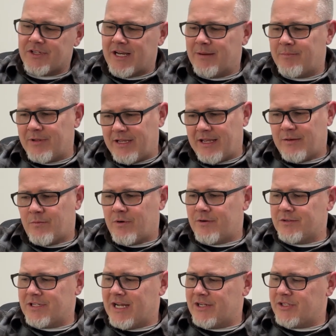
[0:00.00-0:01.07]
up, it
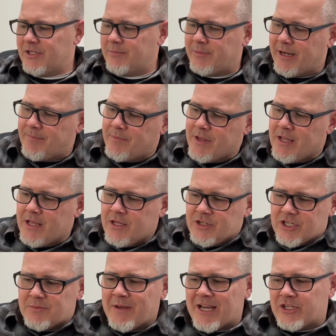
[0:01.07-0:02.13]
won't touch it. But
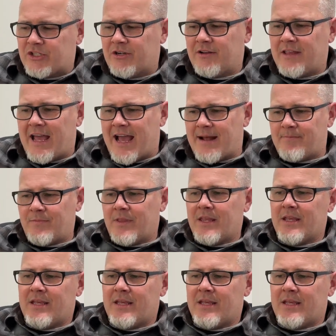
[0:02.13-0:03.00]
just make sure that